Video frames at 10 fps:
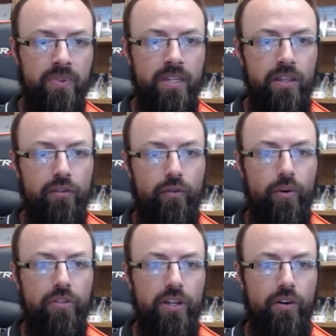in the
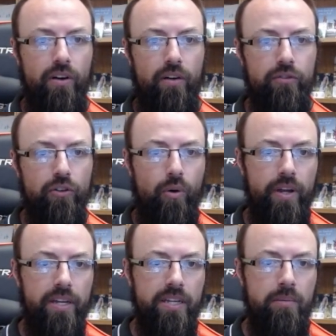fourth year of
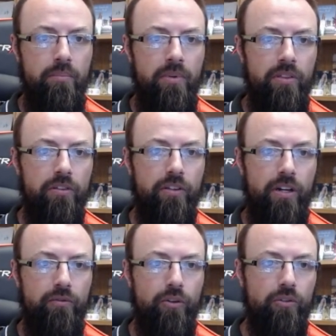Jehoiakim, the son
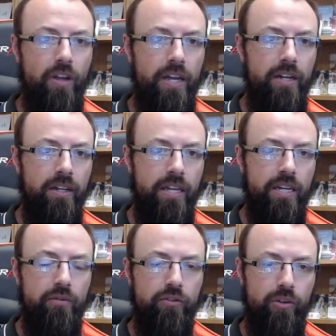of Josiah, king
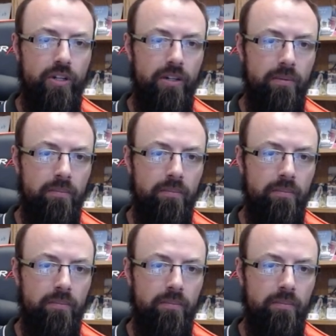of Judah,